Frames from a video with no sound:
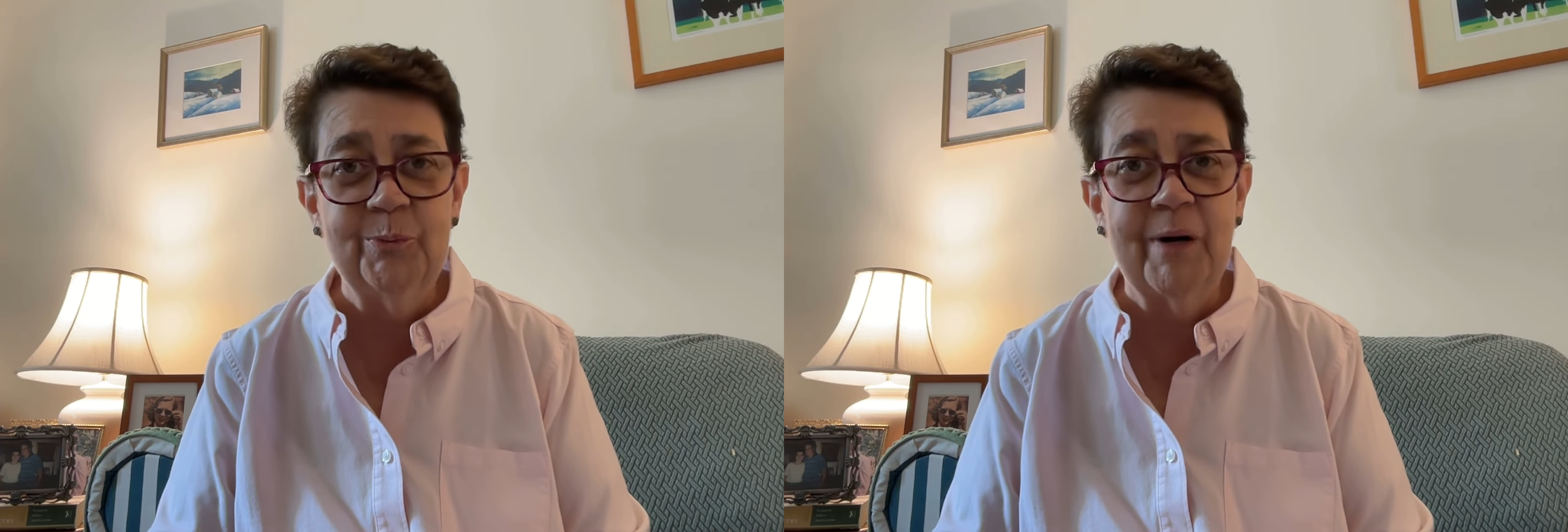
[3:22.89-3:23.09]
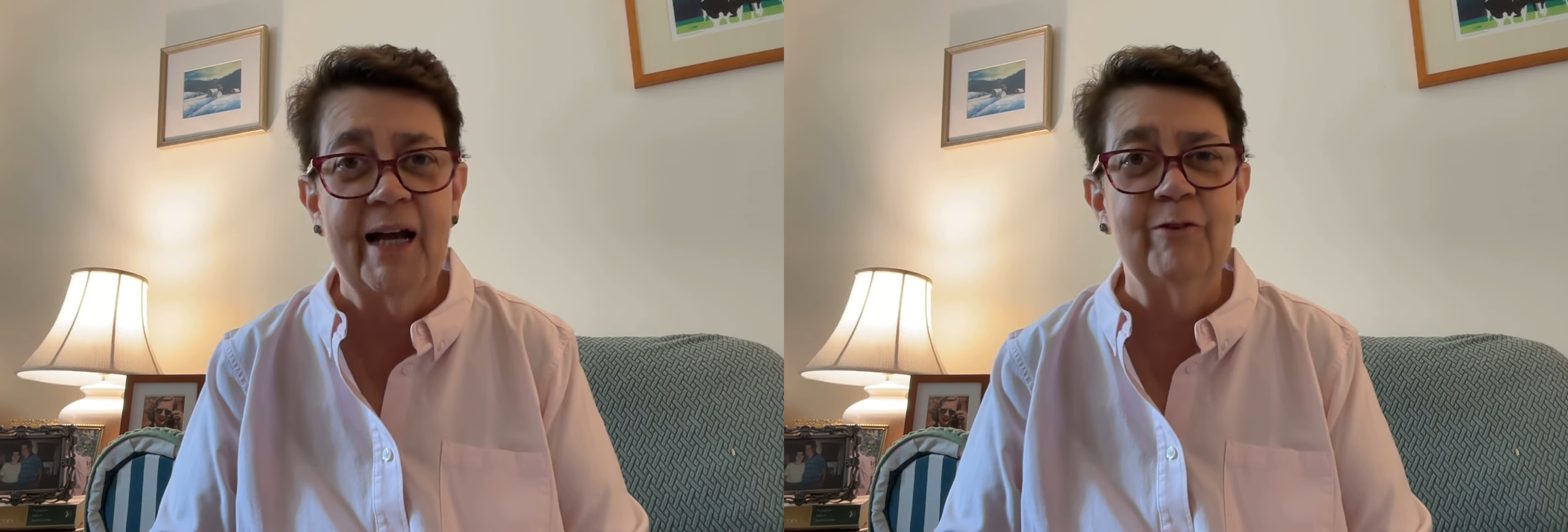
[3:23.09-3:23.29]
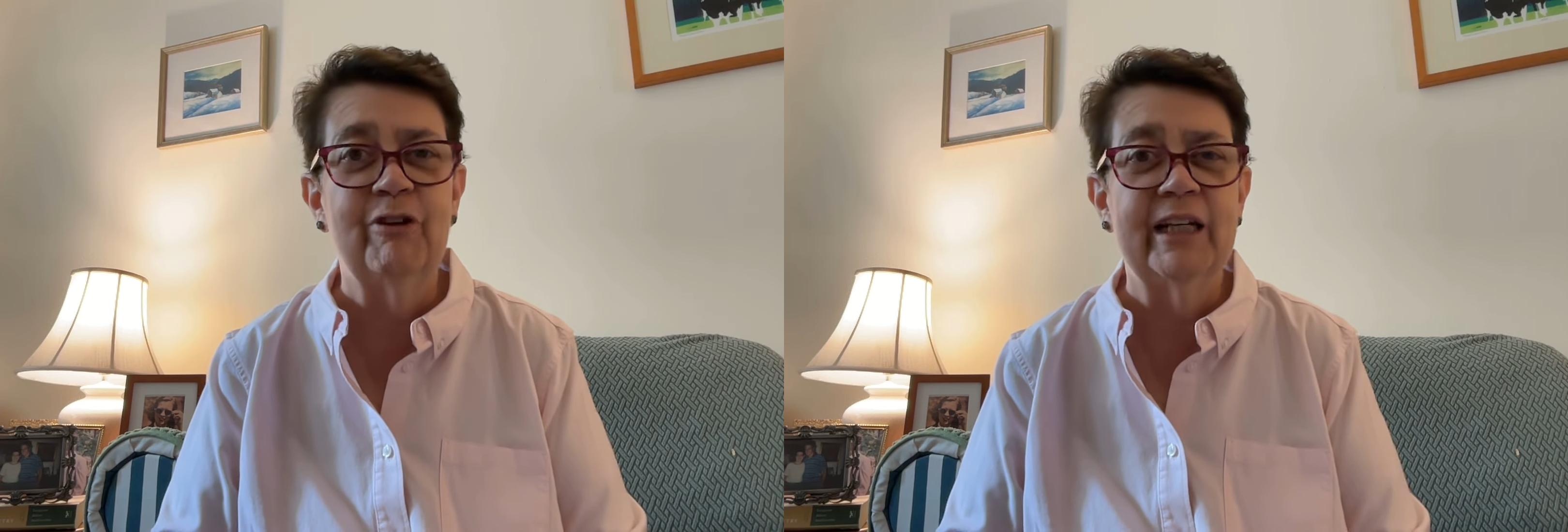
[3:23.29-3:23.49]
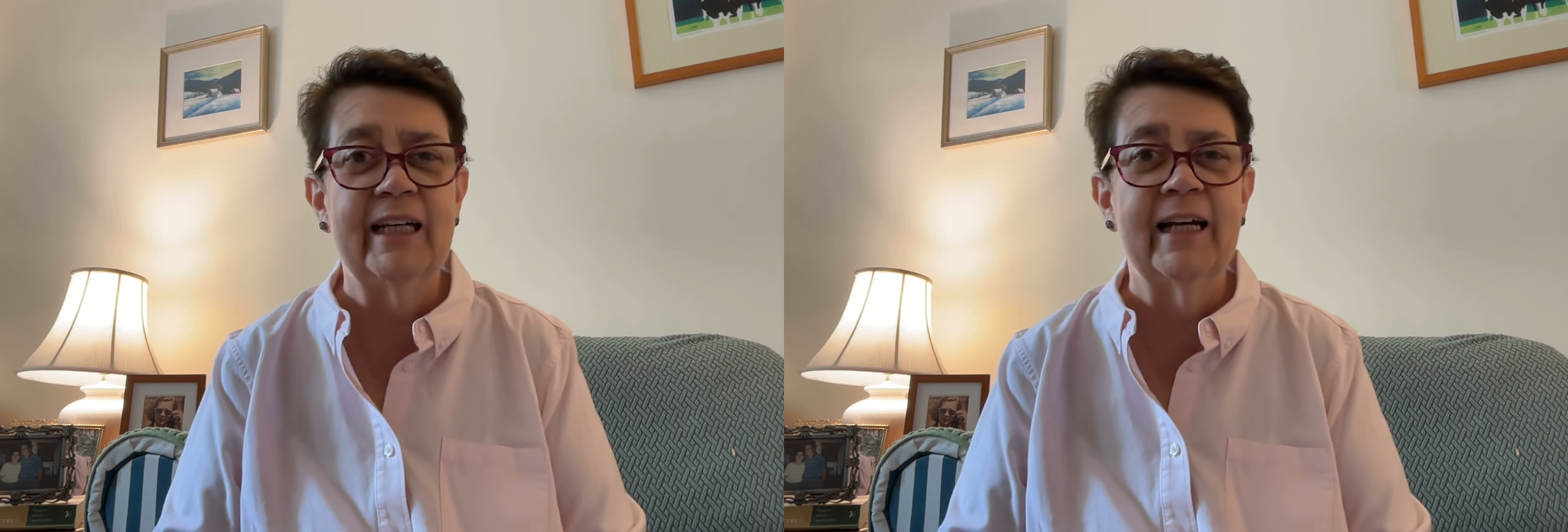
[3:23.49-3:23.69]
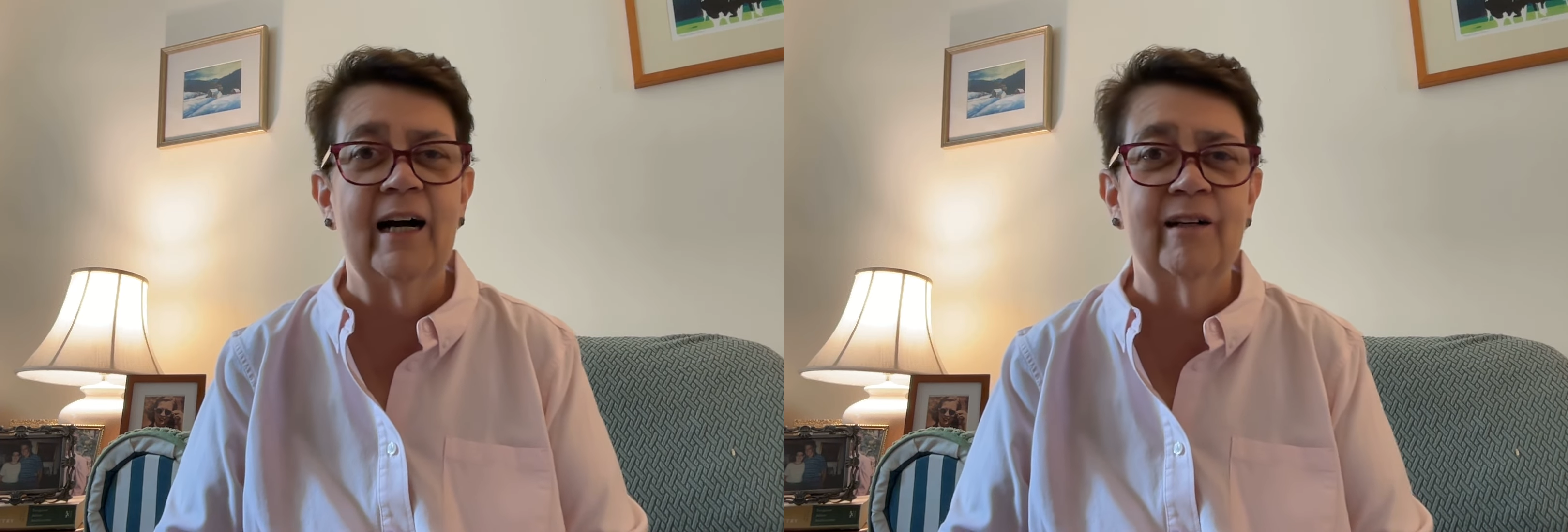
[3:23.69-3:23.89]
my
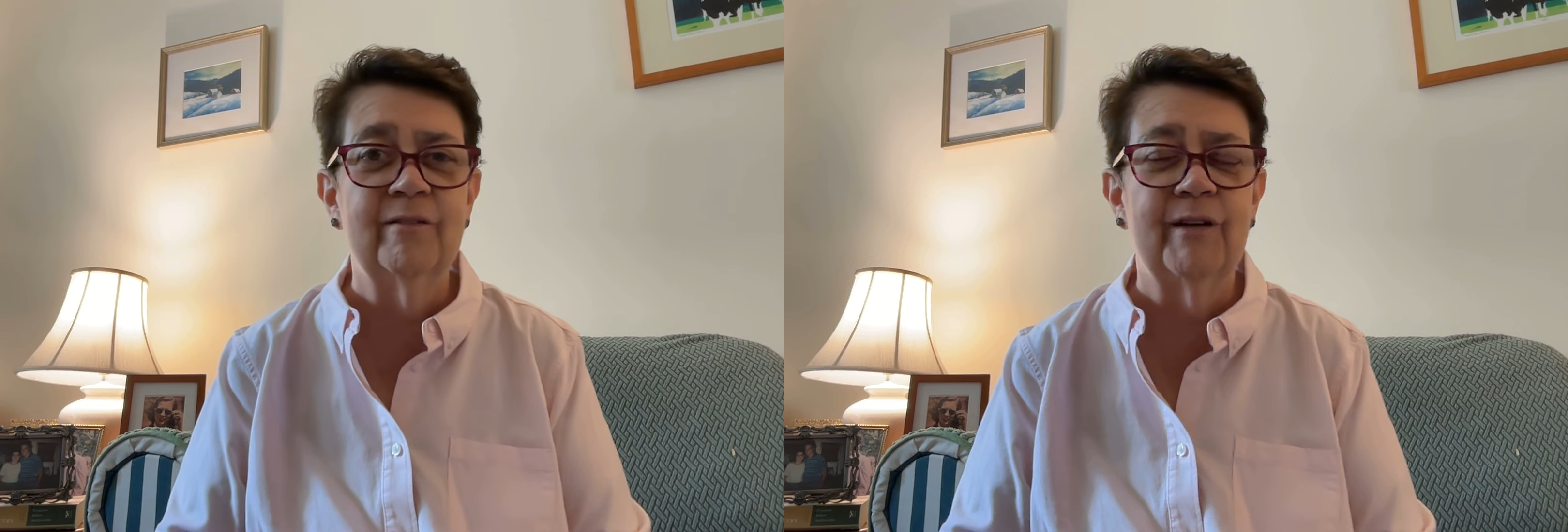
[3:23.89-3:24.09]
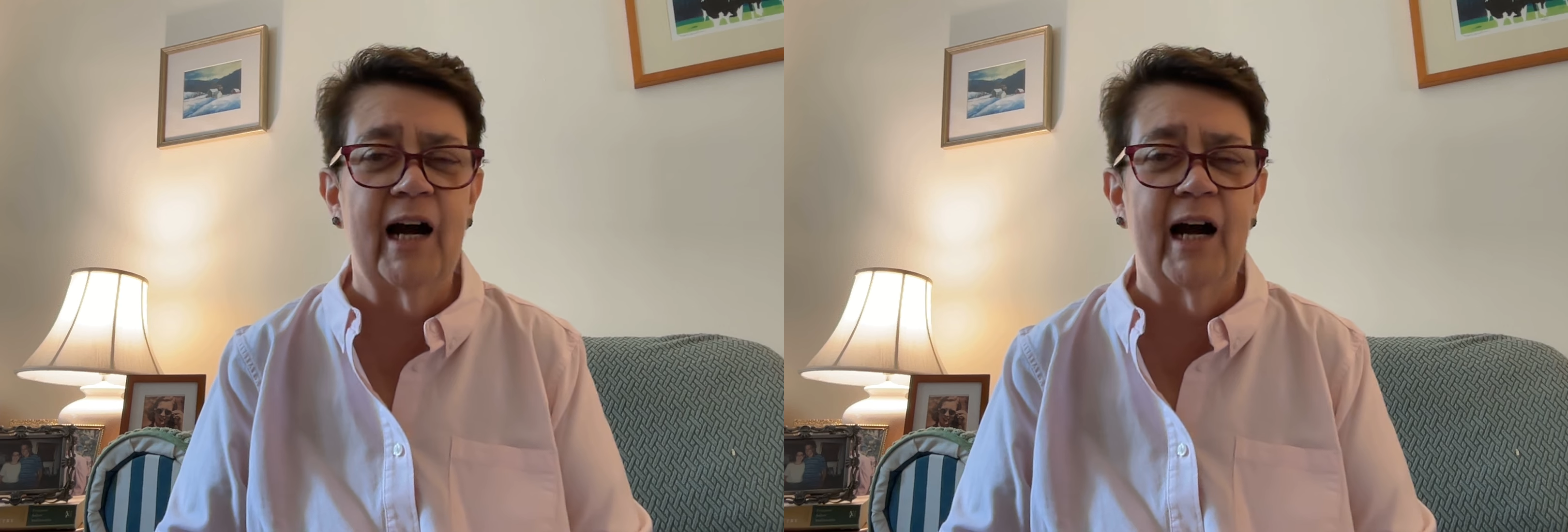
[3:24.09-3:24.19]
reading of